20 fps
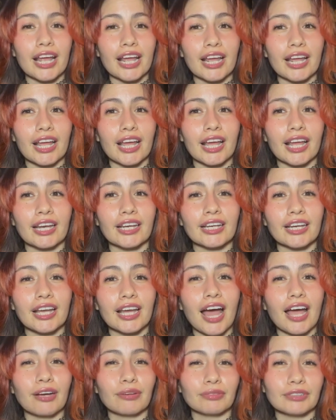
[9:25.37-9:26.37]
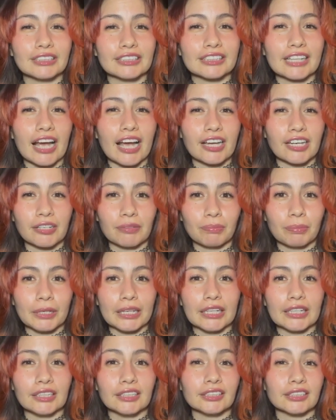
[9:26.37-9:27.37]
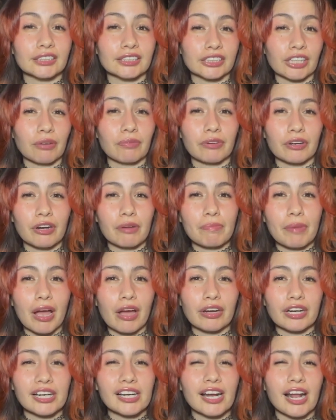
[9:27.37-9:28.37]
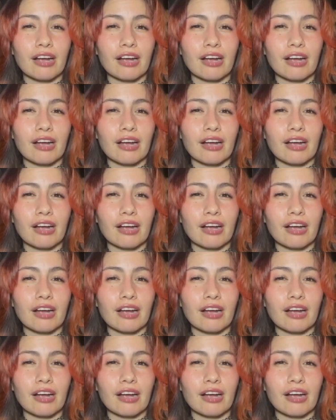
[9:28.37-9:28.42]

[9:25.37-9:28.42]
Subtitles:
and I was kind of being stubborn about it.